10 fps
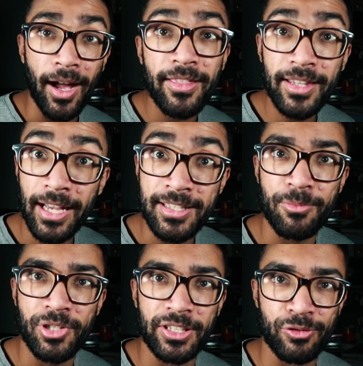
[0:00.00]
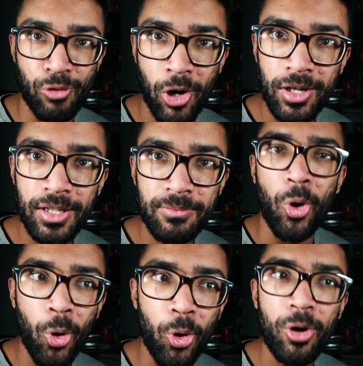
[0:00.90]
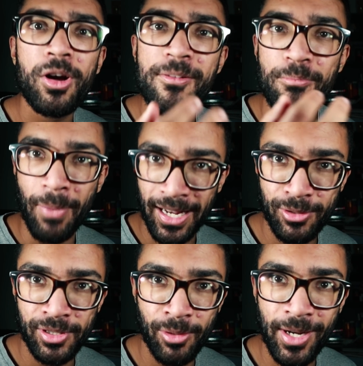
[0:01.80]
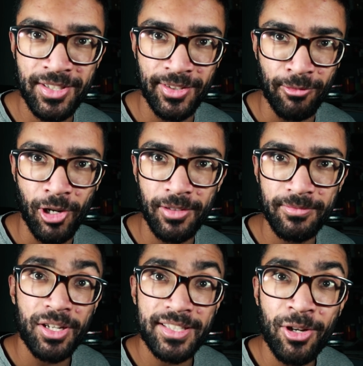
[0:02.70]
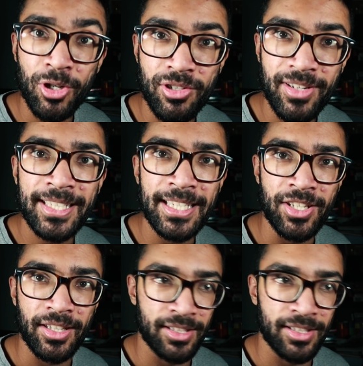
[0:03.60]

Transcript: Either that assumption is wrong, or Maxwell's equations are wrong, because they contradict each